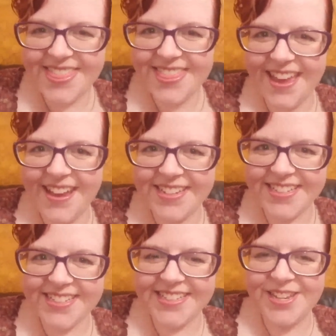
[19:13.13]
that
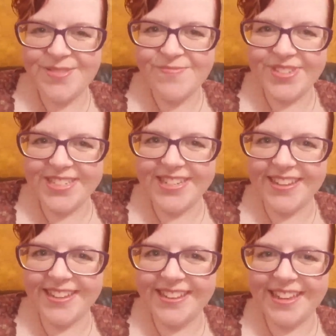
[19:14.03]
seems
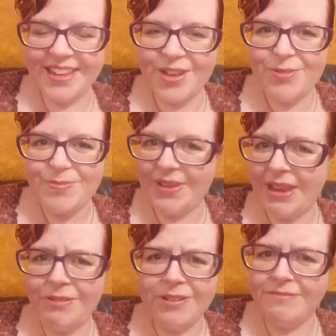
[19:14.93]
like it
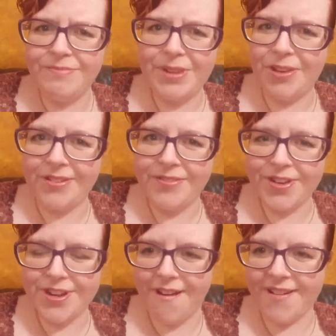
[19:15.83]
wouldn't be good
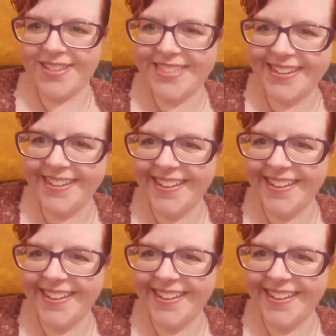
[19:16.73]
for dogs.